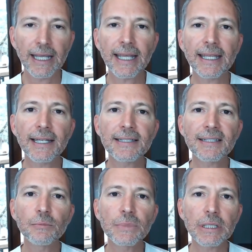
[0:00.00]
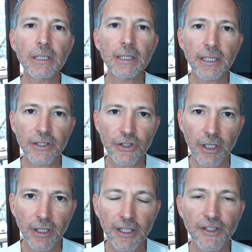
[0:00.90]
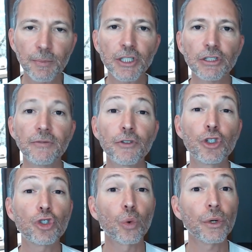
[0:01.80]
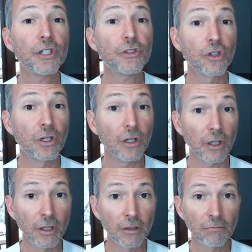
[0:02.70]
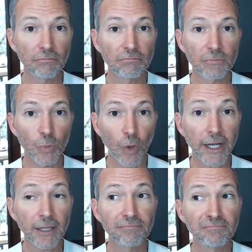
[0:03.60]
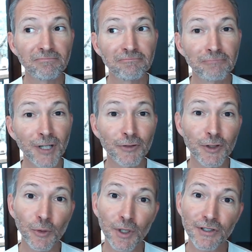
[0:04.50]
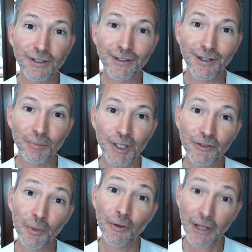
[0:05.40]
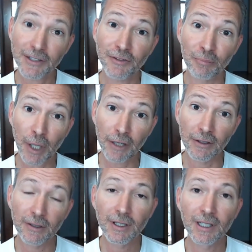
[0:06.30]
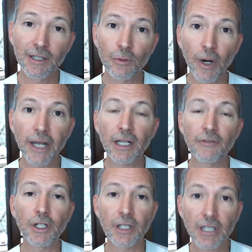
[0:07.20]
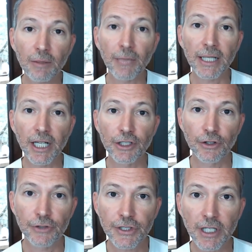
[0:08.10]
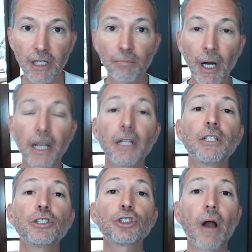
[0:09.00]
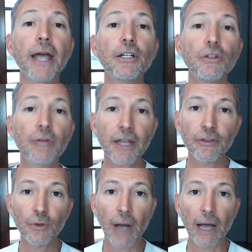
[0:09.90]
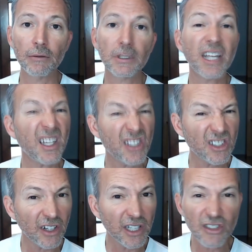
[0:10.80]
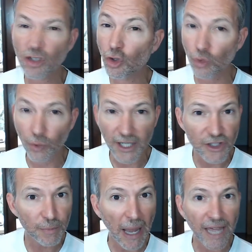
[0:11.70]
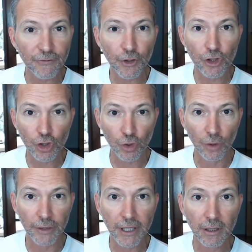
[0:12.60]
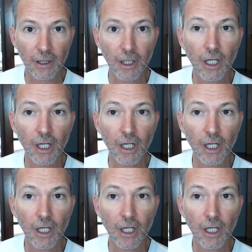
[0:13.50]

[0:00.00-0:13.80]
It gets them to listen, especially if the story is good. Right? If the story is a little unbelievable, that's even better, right? If you can keep them on the edge of their seat. But try to do that throughout. Case studies, great spot for the story.